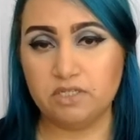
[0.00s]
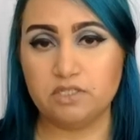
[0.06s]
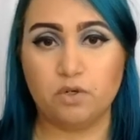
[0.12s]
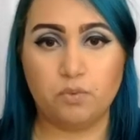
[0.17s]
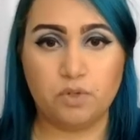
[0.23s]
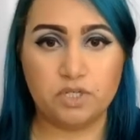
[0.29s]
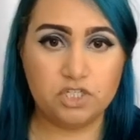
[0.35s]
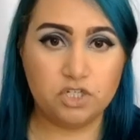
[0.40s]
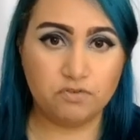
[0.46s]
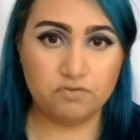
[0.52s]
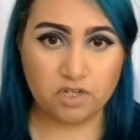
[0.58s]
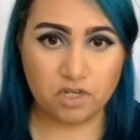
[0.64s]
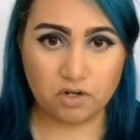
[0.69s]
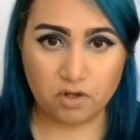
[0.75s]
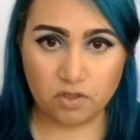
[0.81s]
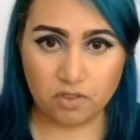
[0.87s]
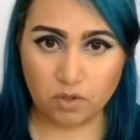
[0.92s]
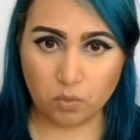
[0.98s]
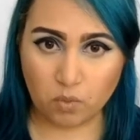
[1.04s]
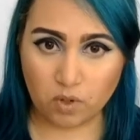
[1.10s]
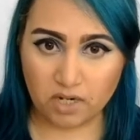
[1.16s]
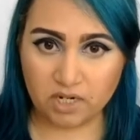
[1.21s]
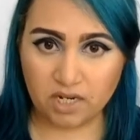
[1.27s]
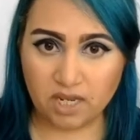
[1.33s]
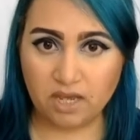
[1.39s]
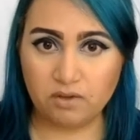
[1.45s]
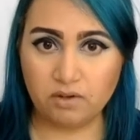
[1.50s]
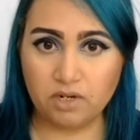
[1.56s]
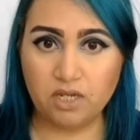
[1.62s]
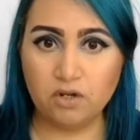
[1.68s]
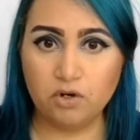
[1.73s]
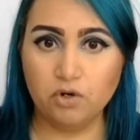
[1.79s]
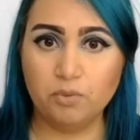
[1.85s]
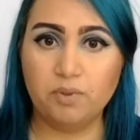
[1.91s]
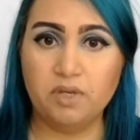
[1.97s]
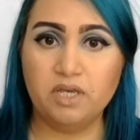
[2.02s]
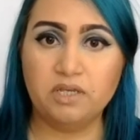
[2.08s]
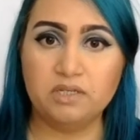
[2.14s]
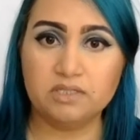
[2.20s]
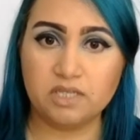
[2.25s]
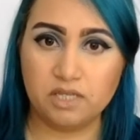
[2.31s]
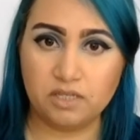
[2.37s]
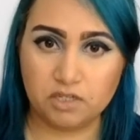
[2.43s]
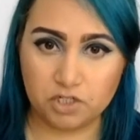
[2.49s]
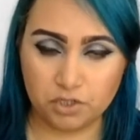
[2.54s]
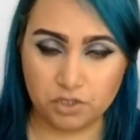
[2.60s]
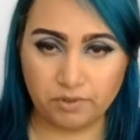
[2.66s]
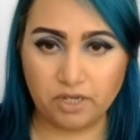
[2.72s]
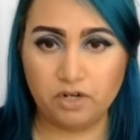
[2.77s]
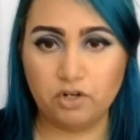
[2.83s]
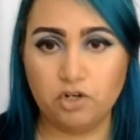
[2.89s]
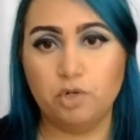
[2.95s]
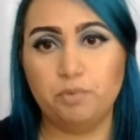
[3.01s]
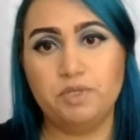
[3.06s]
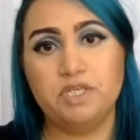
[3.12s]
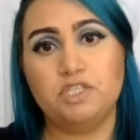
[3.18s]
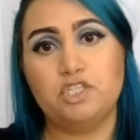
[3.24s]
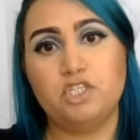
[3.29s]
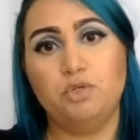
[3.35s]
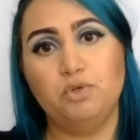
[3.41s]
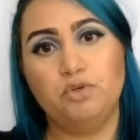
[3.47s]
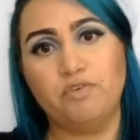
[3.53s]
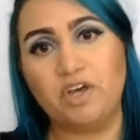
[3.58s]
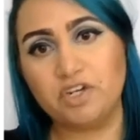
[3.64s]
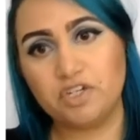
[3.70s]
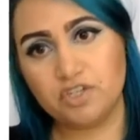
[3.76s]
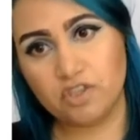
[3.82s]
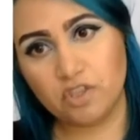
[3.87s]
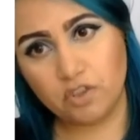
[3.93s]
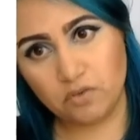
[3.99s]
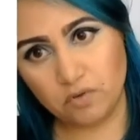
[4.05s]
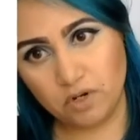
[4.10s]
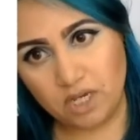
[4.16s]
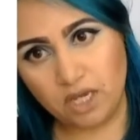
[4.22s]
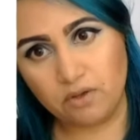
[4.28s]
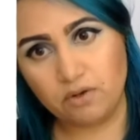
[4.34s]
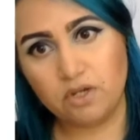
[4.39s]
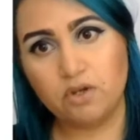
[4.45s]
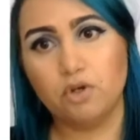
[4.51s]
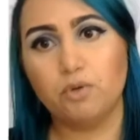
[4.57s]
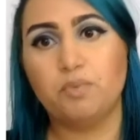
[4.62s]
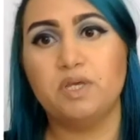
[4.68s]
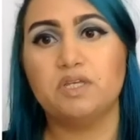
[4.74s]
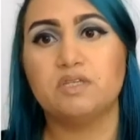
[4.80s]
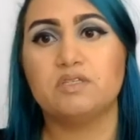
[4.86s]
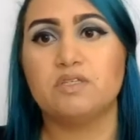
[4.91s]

So once you've done all the 1 county groupings and the 2 county groupings, you move on to the 3 county groupings.